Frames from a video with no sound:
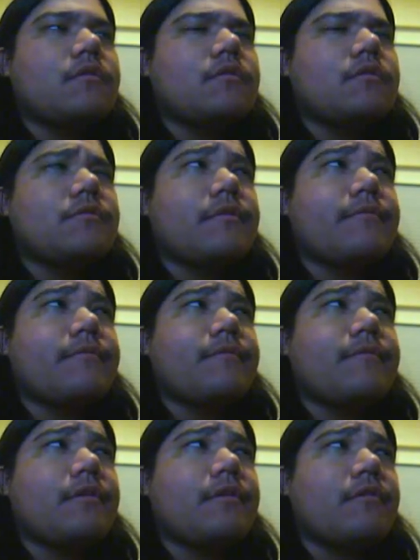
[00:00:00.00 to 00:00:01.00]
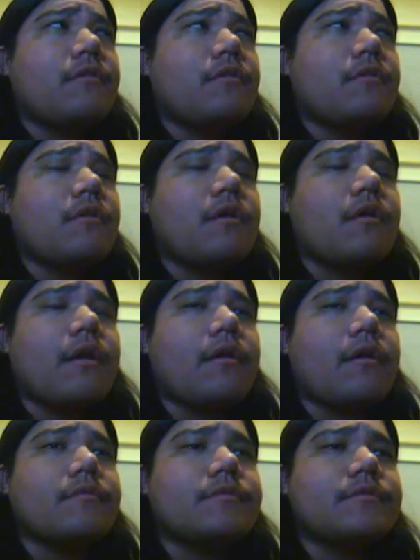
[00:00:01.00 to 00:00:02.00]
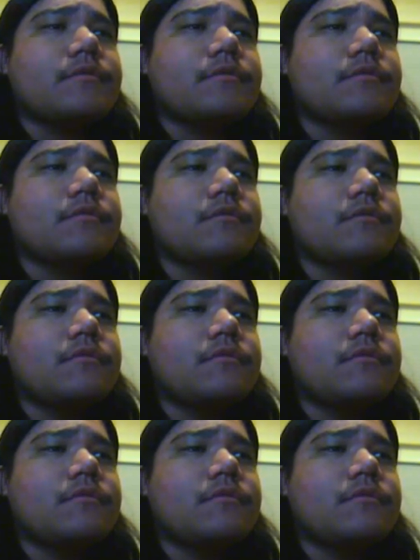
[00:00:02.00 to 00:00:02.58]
Trying to figure out.